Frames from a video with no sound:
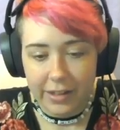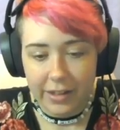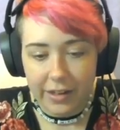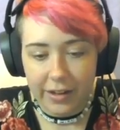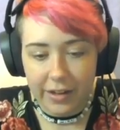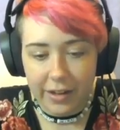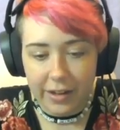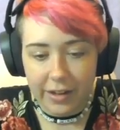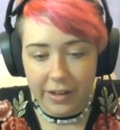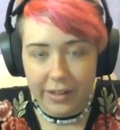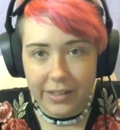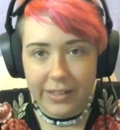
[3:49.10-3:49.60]

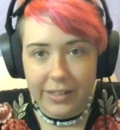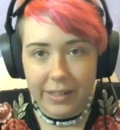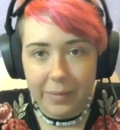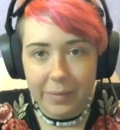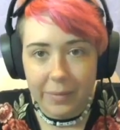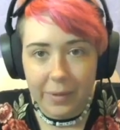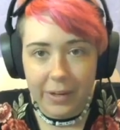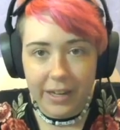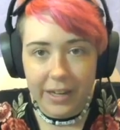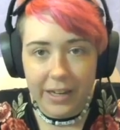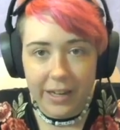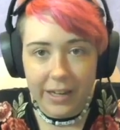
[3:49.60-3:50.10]
On the
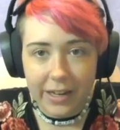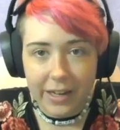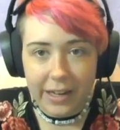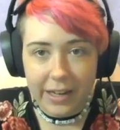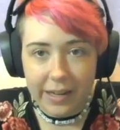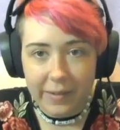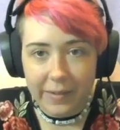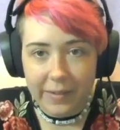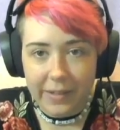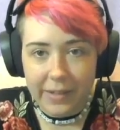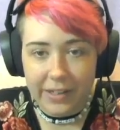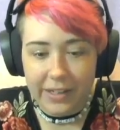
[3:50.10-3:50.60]
double knot,
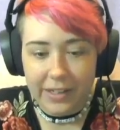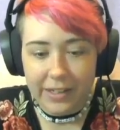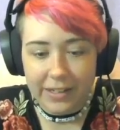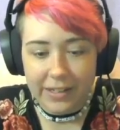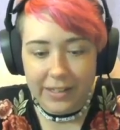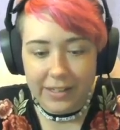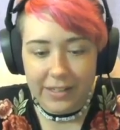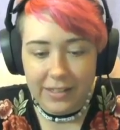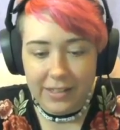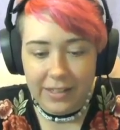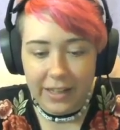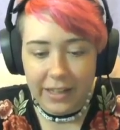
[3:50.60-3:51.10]
I'm going to
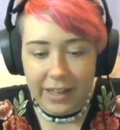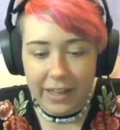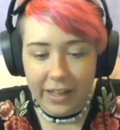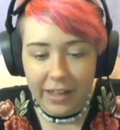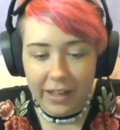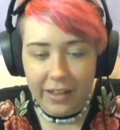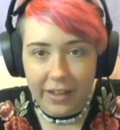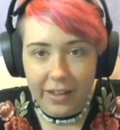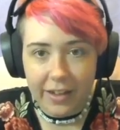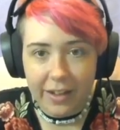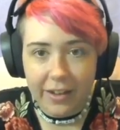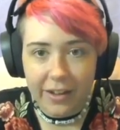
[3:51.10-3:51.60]

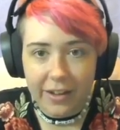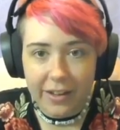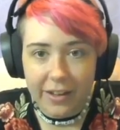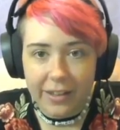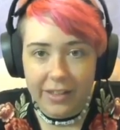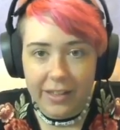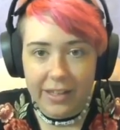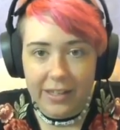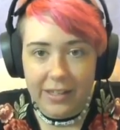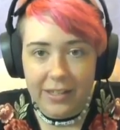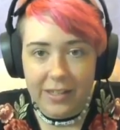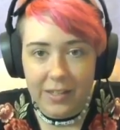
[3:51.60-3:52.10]
tug on
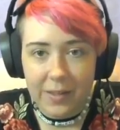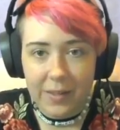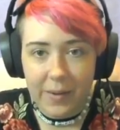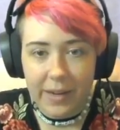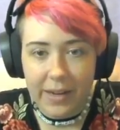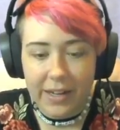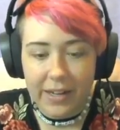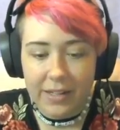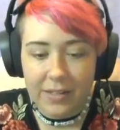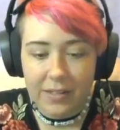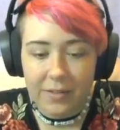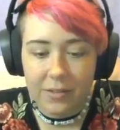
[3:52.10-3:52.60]
the two
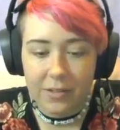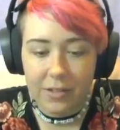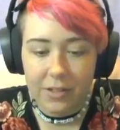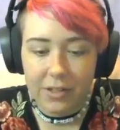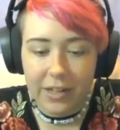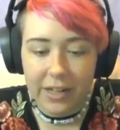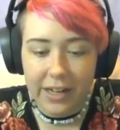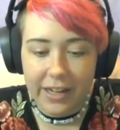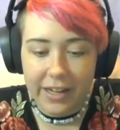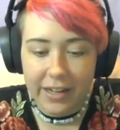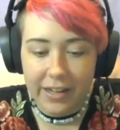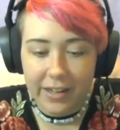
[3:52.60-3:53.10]
ends of
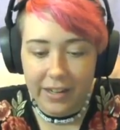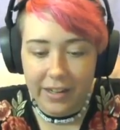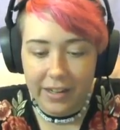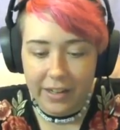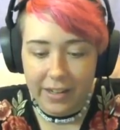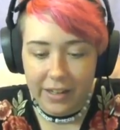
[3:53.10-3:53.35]
string